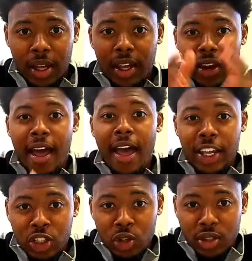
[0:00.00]
Now ask
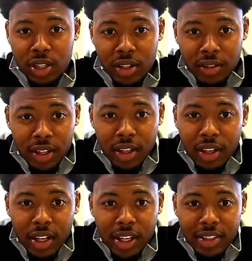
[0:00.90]
yourself,
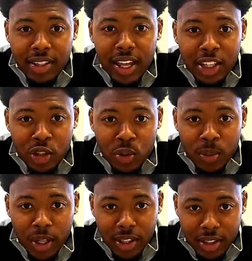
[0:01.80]
is that too
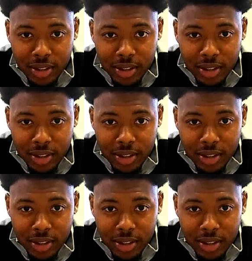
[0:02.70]
much?